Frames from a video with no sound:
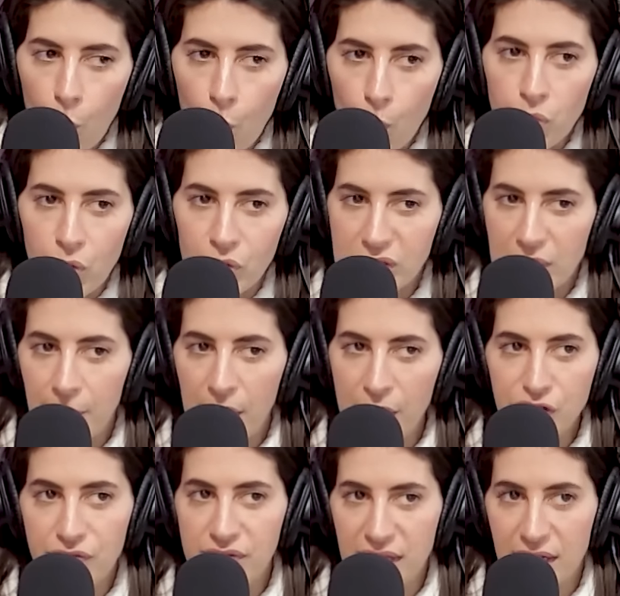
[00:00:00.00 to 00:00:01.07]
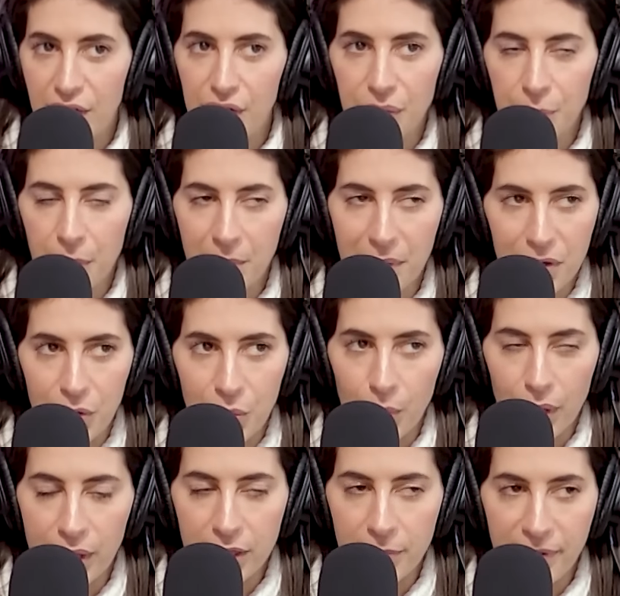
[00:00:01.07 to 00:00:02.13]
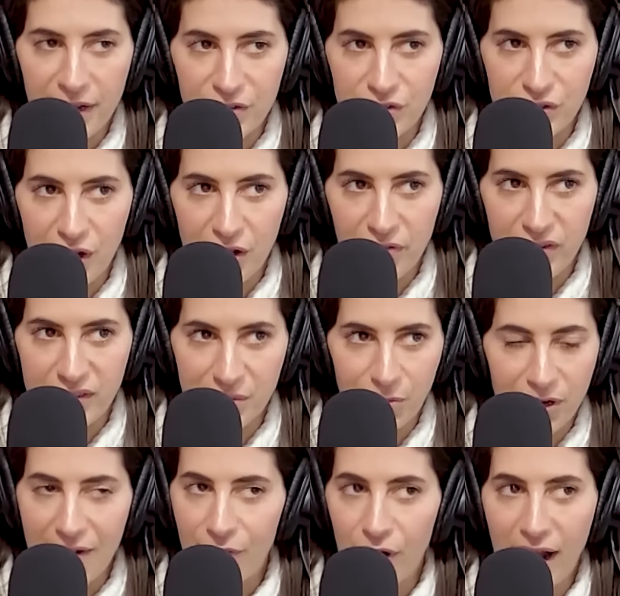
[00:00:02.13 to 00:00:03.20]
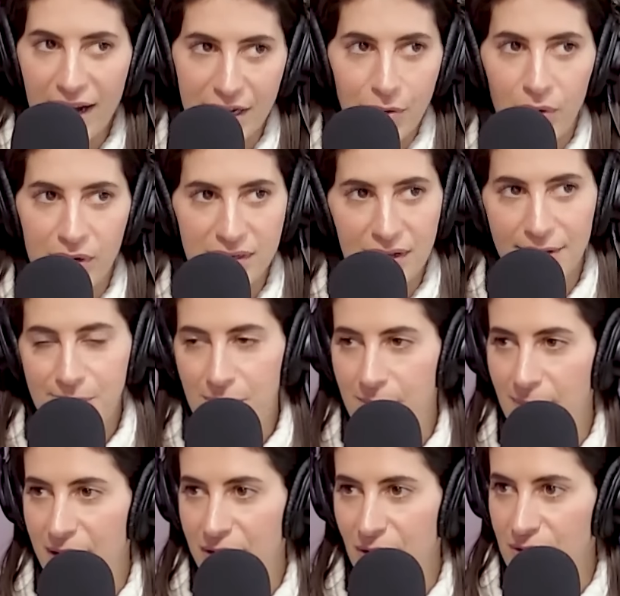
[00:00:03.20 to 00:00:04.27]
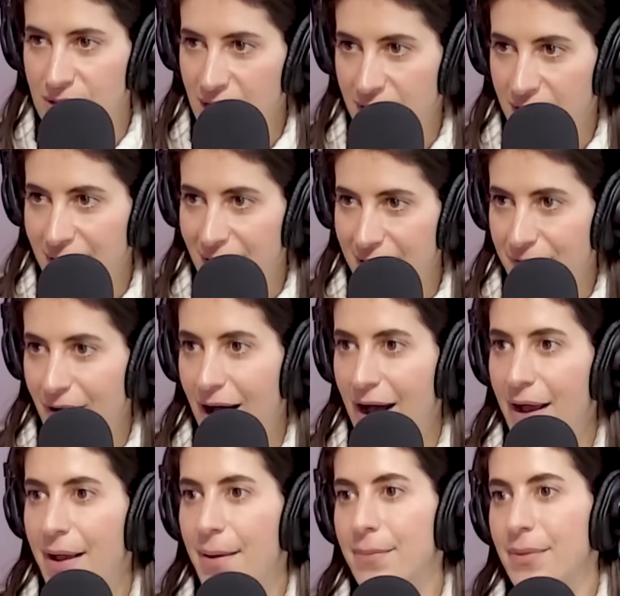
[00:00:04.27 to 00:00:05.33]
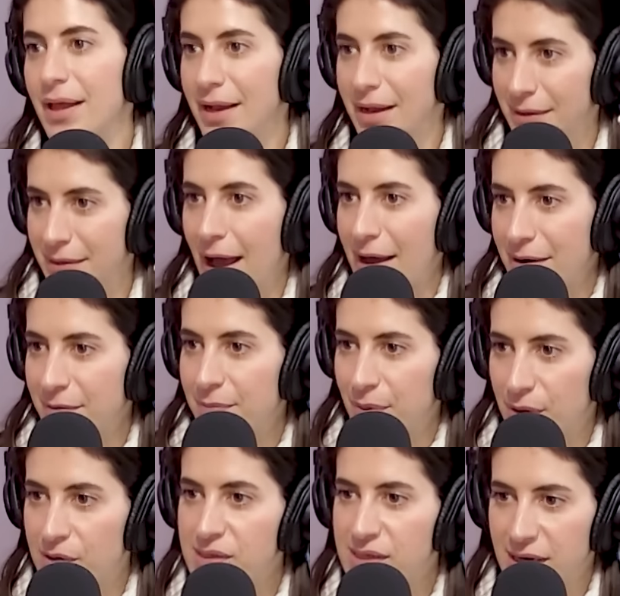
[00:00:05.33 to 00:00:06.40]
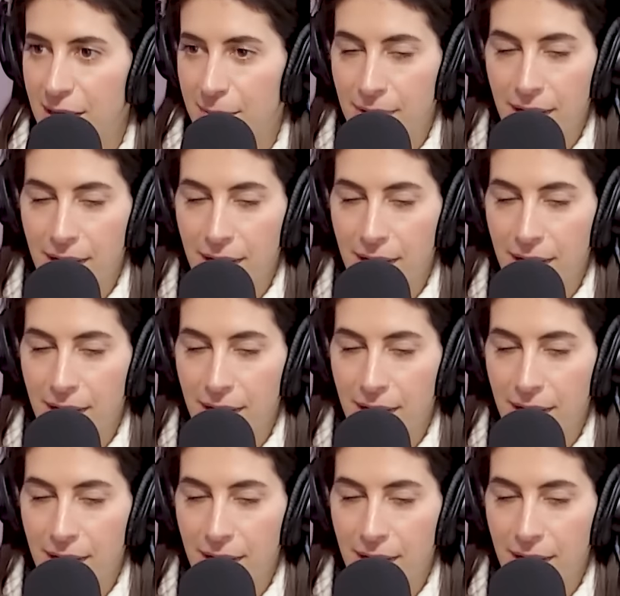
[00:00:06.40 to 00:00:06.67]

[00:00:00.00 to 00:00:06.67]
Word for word: there's a bunch of single women who work in the Betches office, and whenever anyone tells me about their dating life, I am like that person. I'm like,